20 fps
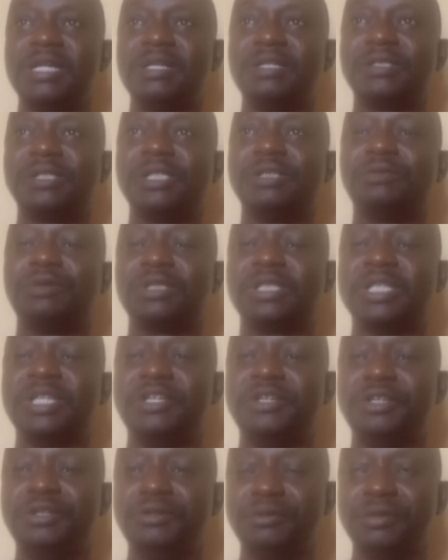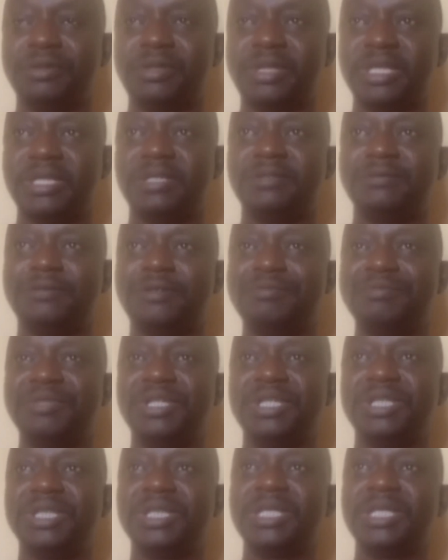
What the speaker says: So it was a new thing for me,